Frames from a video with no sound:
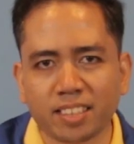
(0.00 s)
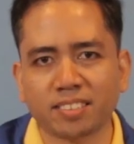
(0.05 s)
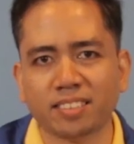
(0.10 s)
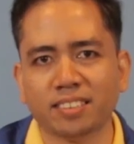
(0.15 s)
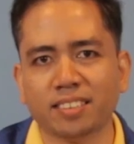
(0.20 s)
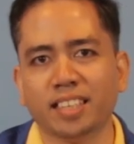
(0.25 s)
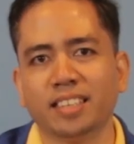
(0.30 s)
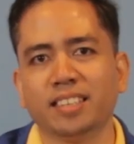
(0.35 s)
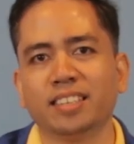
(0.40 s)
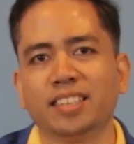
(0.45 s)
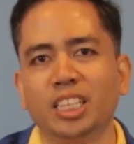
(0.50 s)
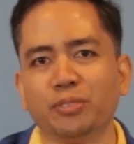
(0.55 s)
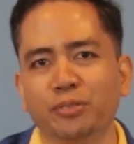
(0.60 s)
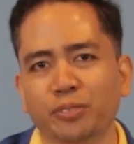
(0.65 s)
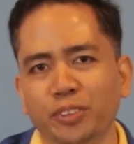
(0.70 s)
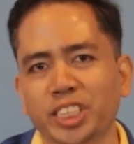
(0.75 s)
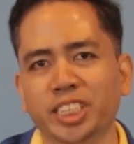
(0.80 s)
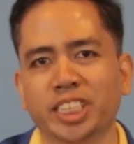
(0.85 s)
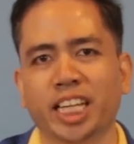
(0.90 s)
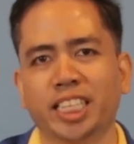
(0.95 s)
in
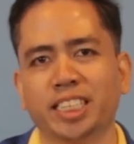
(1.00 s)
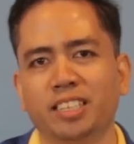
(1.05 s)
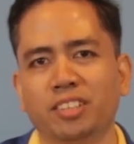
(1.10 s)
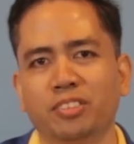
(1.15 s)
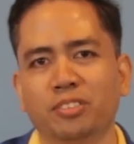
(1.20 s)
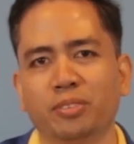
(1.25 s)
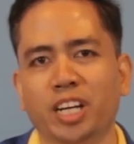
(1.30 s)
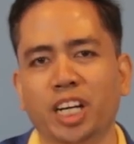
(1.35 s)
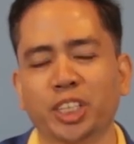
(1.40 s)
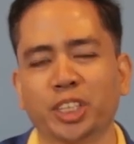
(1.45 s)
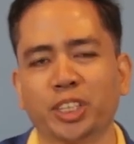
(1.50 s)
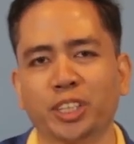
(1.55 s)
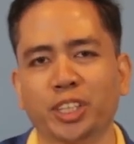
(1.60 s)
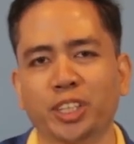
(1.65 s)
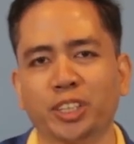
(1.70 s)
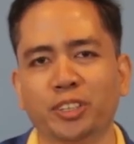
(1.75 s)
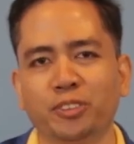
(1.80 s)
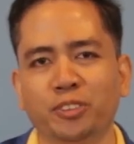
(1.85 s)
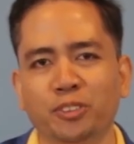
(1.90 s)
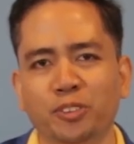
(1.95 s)
differentiated
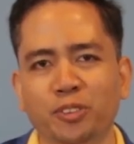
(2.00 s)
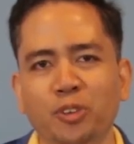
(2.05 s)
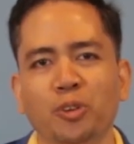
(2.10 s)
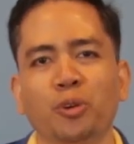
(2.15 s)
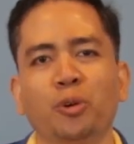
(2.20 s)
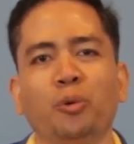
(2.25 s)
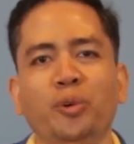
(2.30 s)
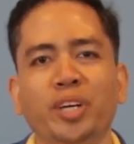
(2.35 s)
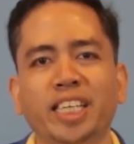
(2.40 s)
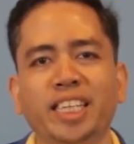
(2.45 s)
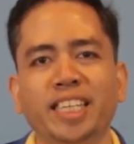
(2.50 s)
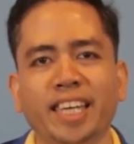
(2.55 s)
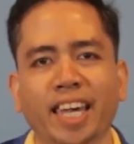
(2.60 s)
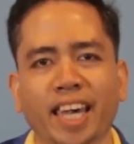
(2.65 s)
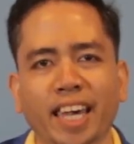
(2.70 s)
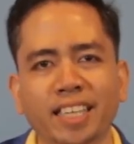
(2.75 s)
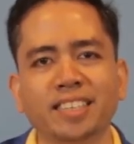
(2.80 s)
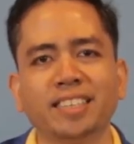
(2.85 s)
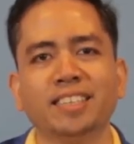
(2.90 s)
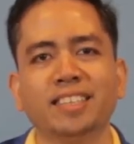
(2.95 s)
instruction, we
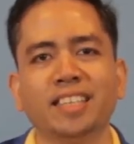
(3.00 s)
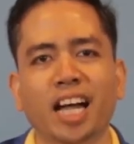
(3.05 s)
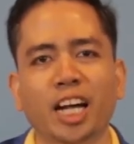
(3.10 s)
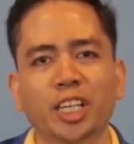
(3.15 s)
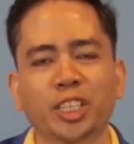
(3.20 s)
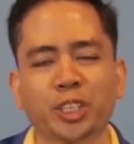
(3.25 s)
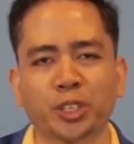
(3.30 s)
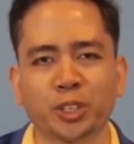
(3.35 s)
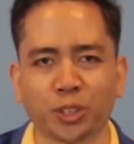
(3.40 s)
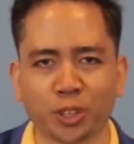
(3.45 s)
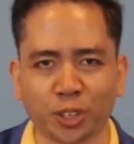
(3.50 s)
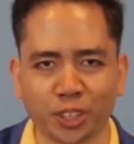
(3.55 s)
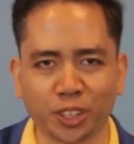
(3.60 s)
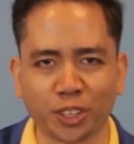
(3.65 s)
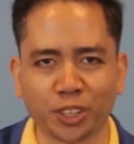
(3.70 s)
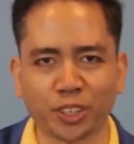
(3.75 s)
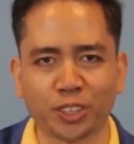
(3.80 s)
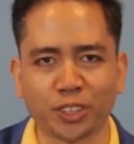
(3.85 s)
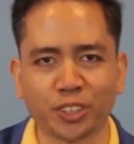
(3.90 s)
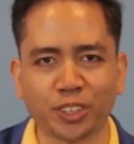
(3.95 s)
can assure
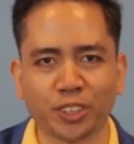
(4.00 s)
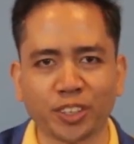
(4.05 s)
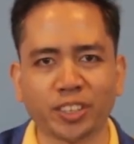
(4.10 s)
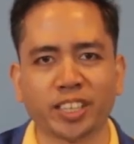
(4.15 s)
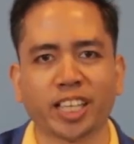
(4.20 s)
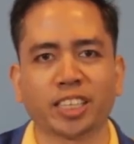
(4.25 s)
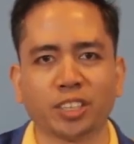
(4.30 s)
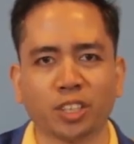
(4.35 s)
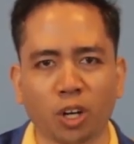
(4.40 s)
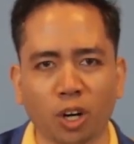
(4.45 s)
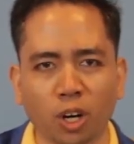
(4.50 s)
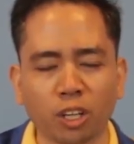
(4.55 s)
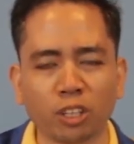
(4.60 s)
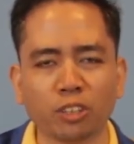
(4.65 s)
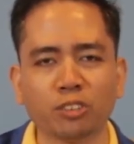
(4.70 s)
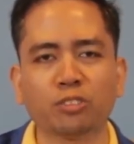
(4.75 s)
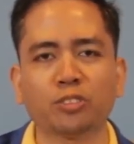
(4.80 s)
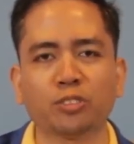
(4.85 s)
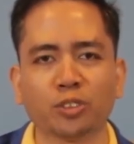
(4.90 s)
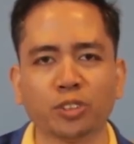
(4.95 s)
that all
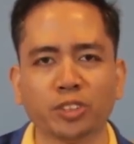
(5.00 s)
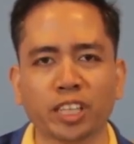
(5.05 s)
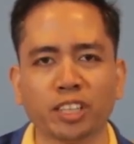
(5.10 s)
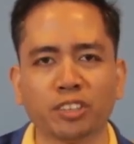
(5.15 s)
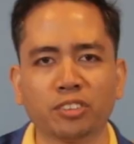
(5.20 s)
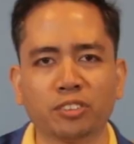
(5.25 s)
students